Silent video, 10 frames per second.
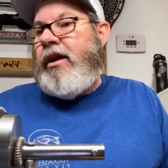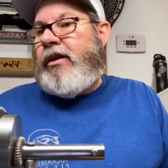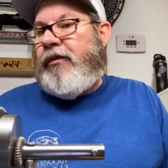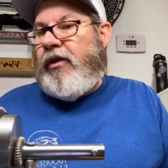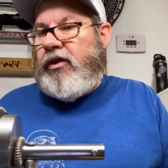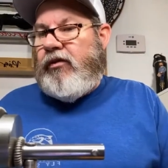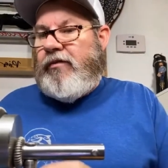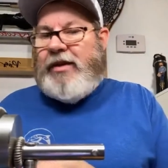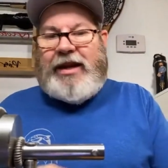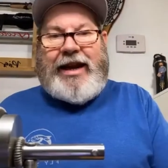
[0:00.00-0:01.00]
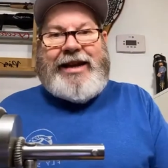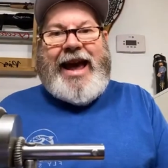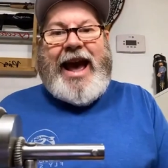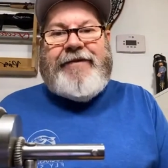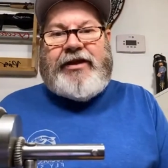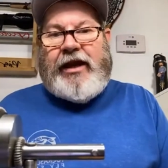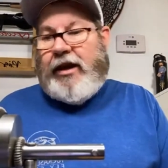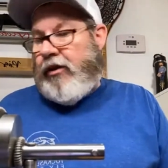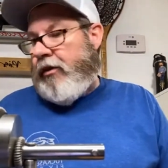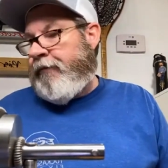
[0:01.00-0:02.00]
The first one being a calf
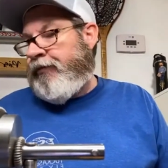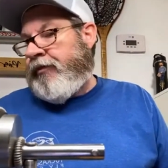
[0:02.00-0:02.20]
tail.